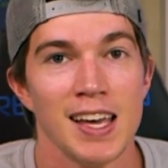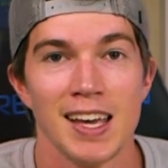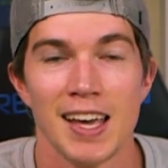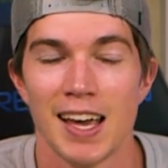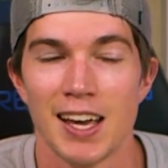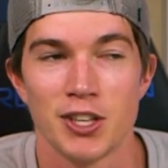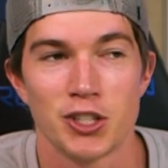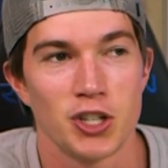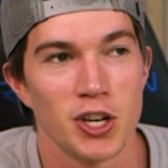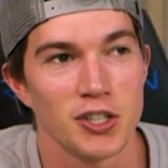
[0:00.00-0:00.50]

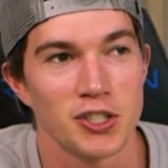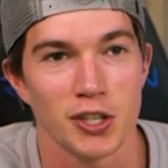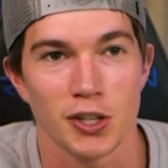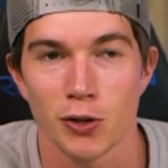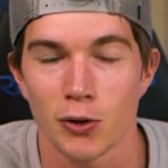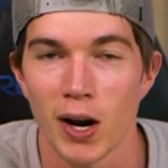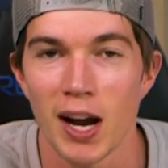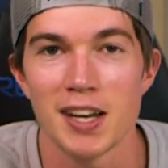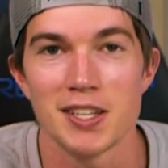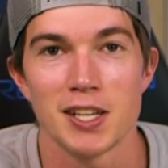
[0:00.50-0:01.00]
is just a
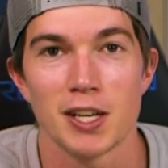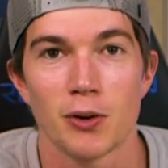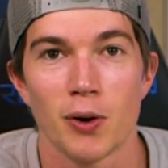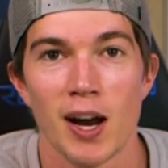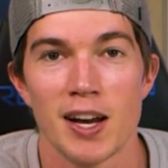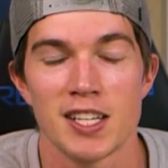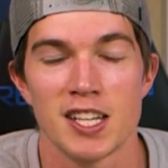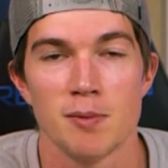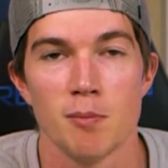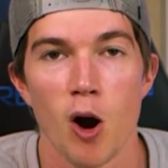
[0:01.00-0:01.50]
crazy,
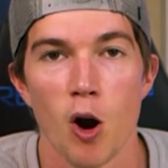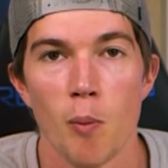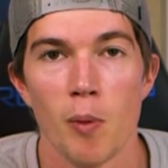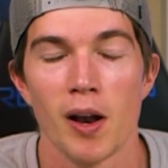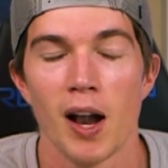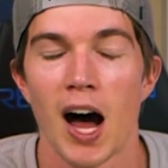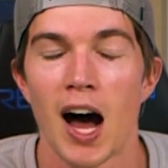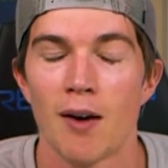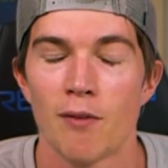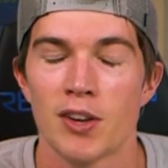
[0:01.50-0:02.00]
crazy
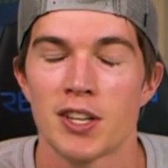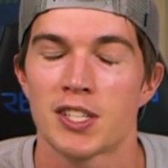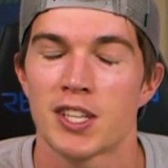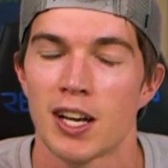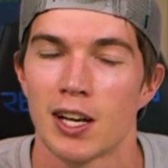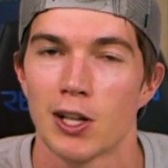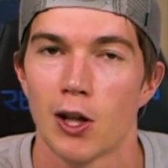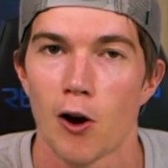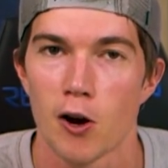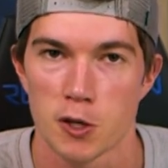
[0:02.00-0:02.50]
moment.
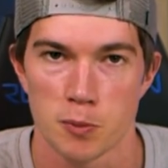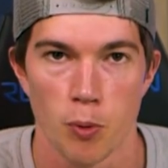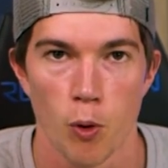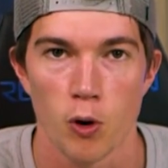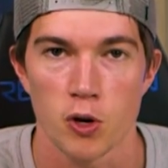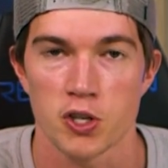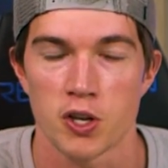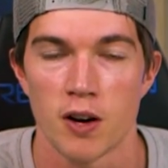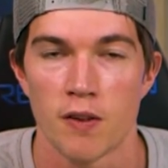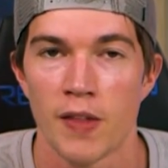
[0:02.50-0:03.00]
Obviously, a large
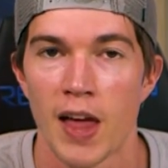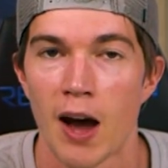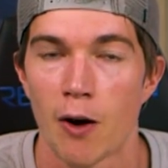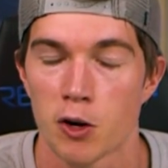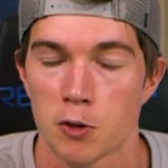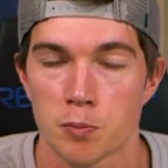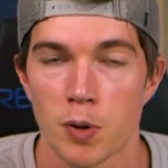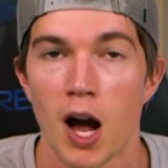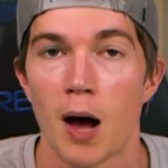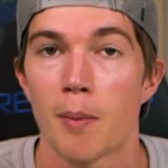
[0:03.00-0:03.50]
portion of that
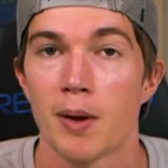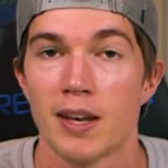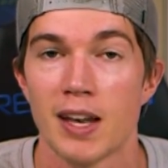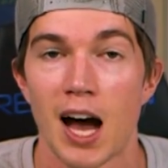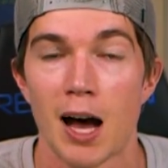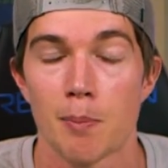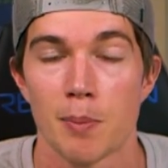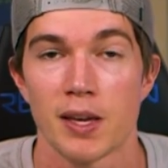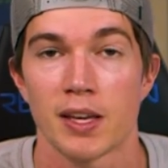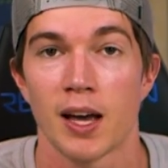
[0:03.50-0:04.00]
was probably
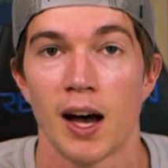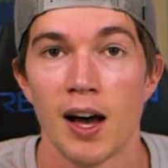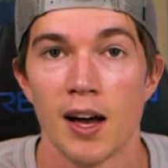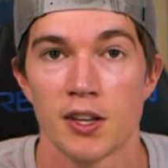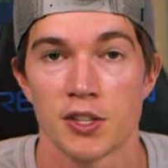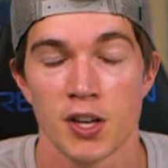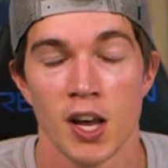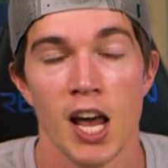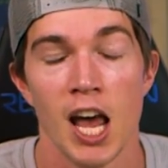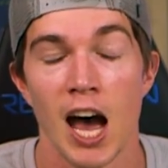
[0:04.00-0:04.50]
not
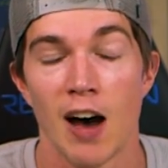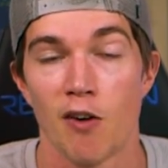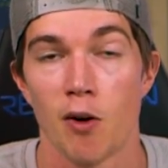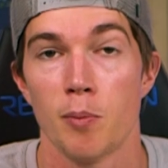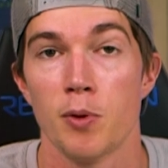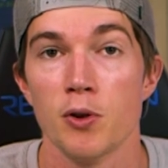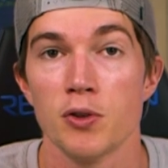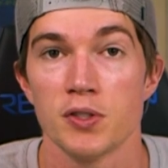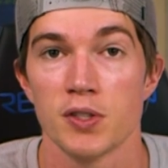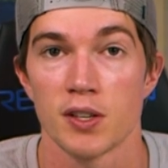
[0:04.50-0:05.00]
because of
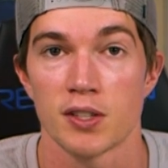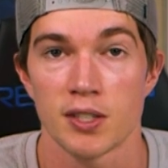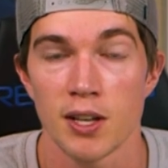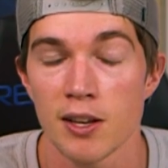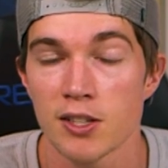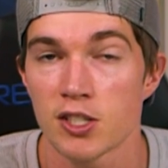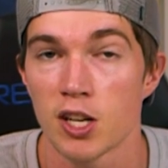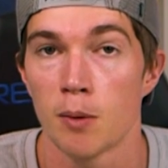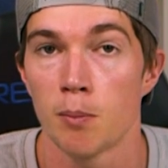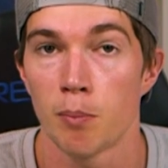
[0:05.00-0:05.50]
abusing the
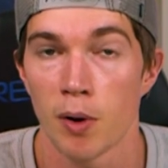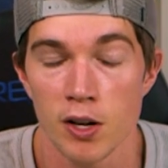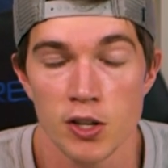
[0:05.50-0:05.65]
system,